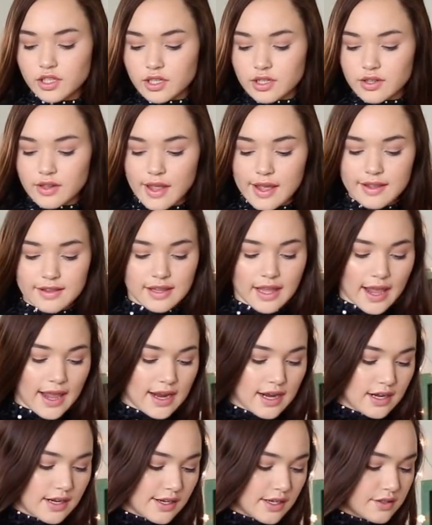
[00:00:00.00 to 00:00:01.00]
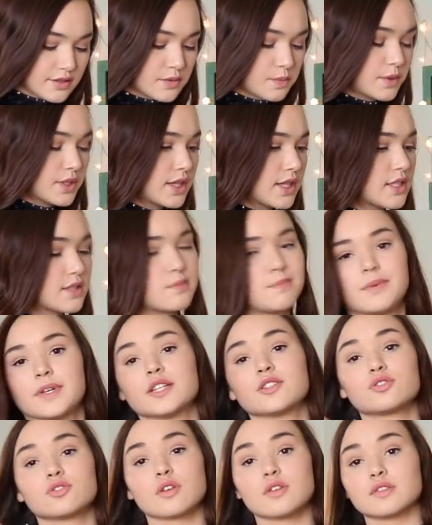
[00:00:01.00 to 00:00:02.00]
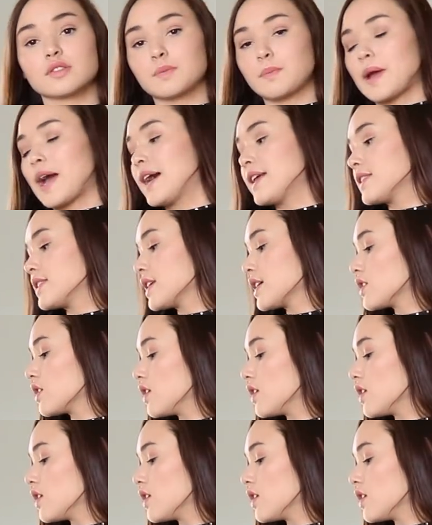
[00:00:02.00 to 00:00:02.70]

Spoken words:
look like the 80s with this big shoulder pad thing